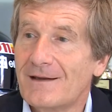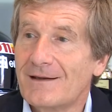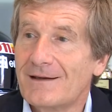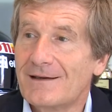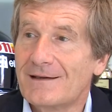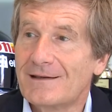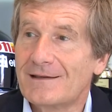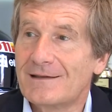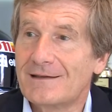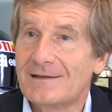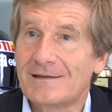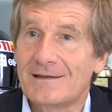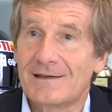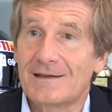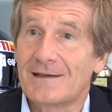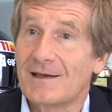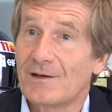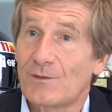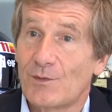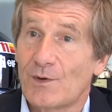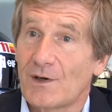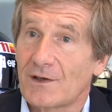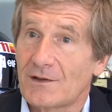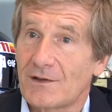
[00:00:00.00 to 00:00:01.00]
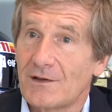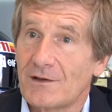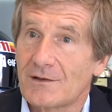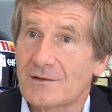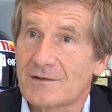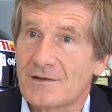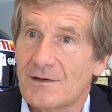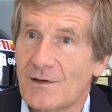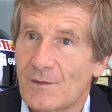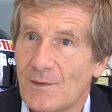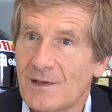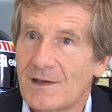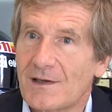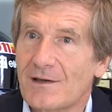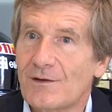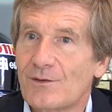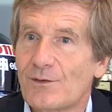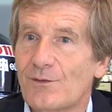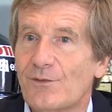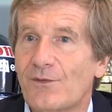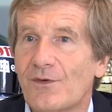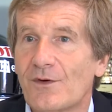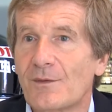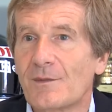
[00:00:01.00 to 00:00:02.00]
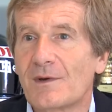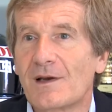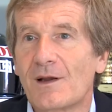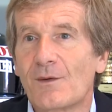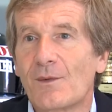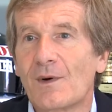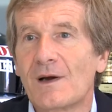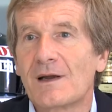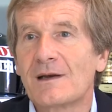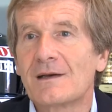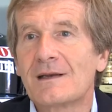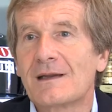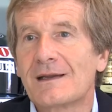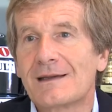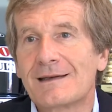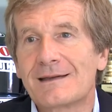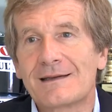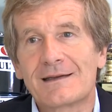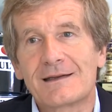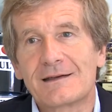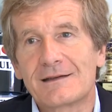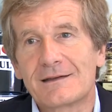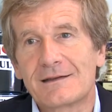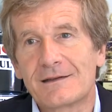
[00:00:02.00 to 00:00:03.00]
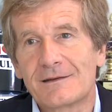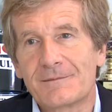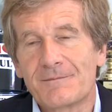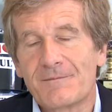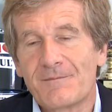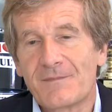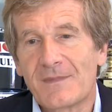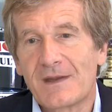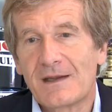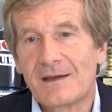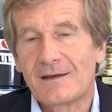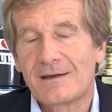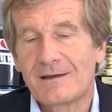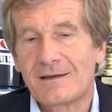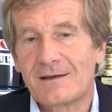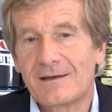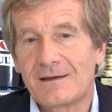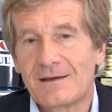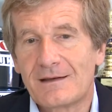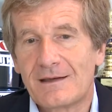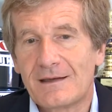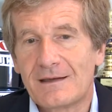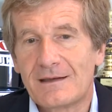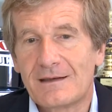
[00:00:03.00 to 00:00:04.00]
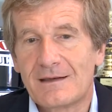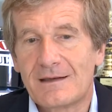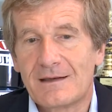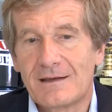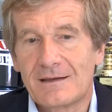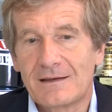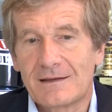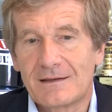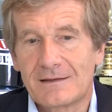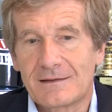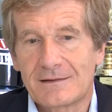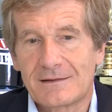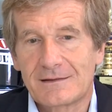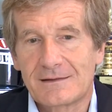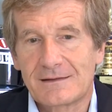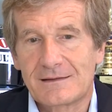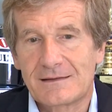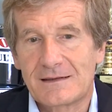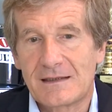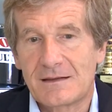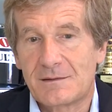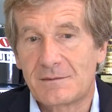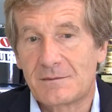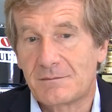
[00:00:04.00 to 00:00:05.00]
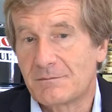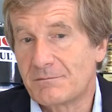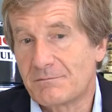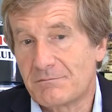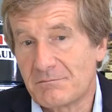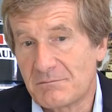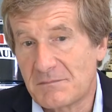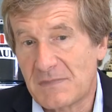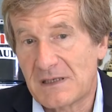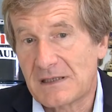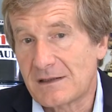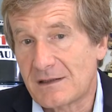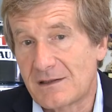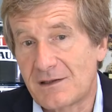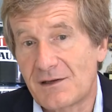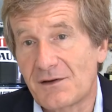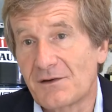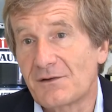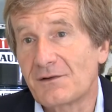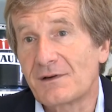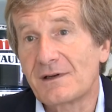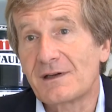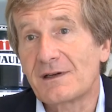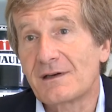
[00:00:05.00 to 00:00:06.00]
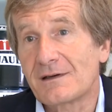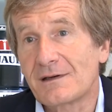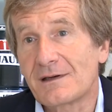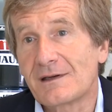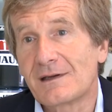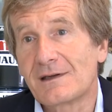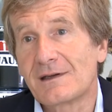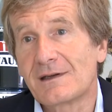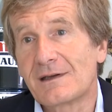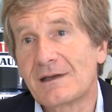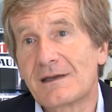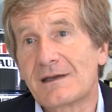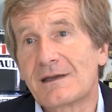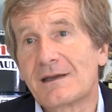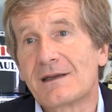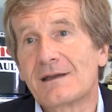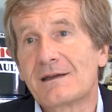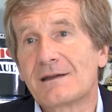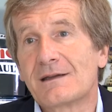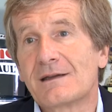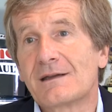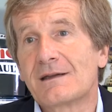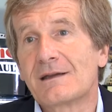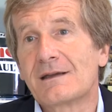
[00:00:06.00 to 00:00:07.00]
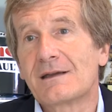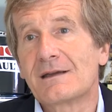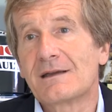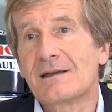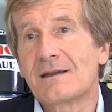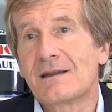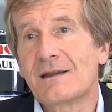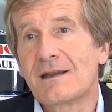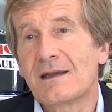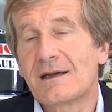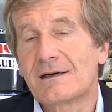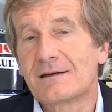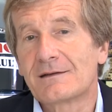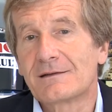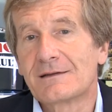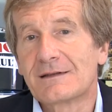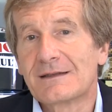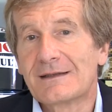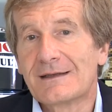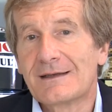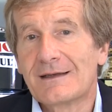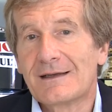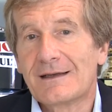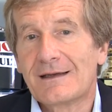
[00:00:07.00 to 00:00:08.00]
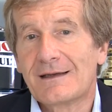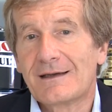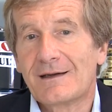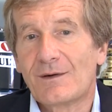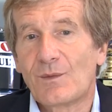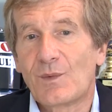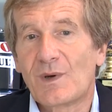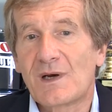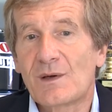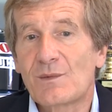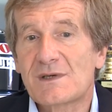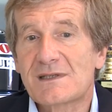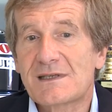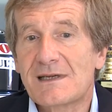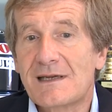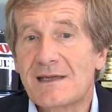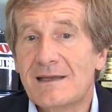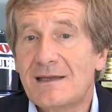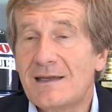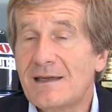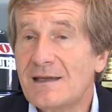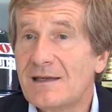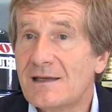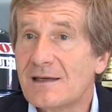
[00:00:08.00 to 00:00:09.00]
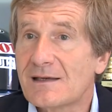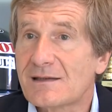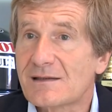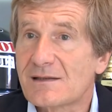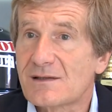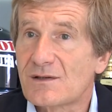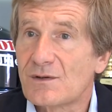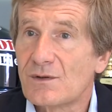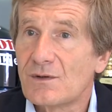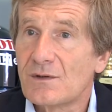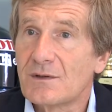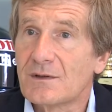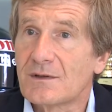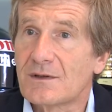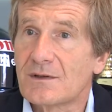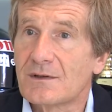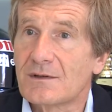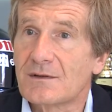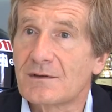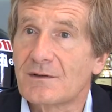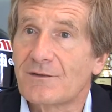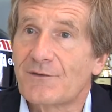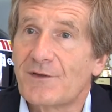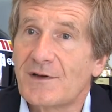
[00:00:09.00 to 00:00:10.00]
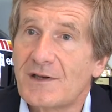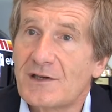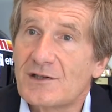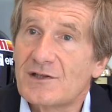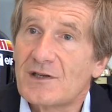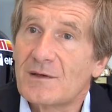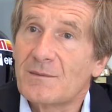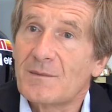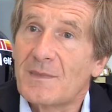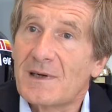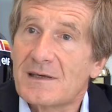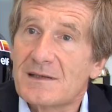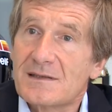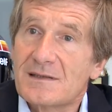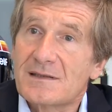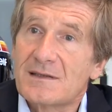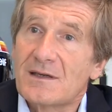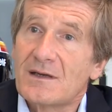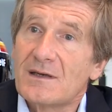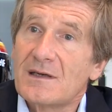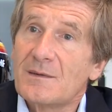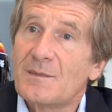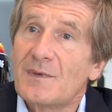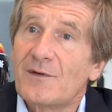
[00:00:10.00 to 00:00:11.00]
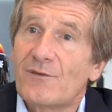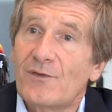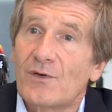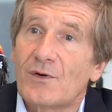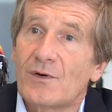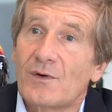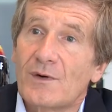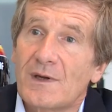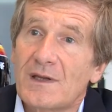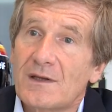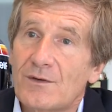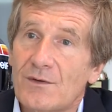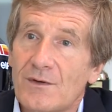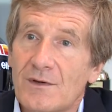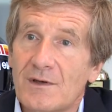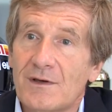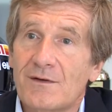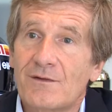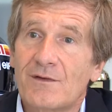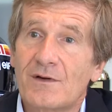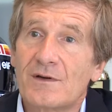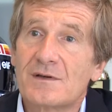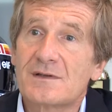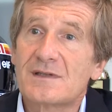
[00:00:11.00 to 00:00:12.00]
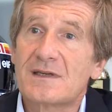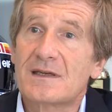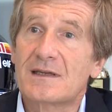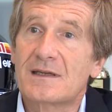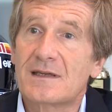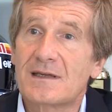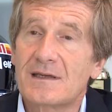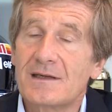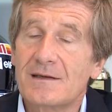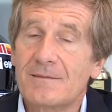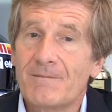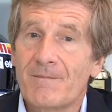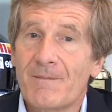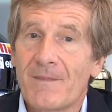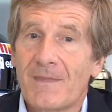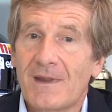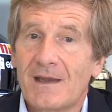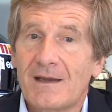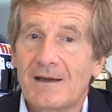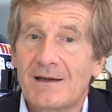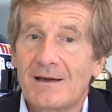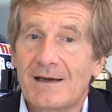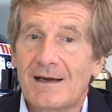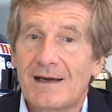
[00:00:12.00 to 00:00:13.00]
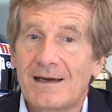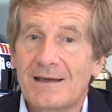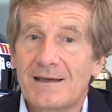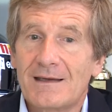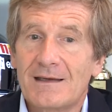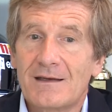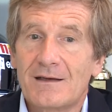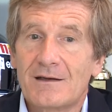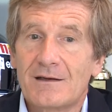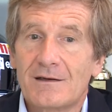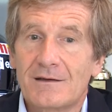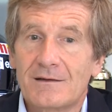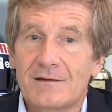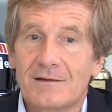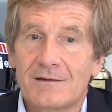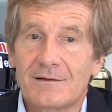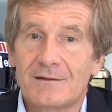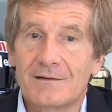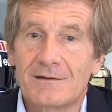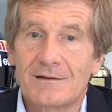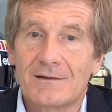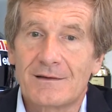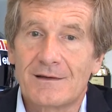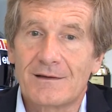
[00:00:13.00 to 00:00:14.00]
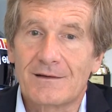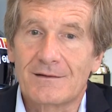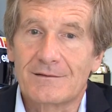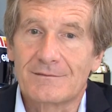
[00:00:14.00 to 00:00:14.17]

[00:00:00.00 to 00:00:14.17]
And it worked out, so I went into Formula One and did my career in there. When I was 18 years old, finishing my study before going to university, I did a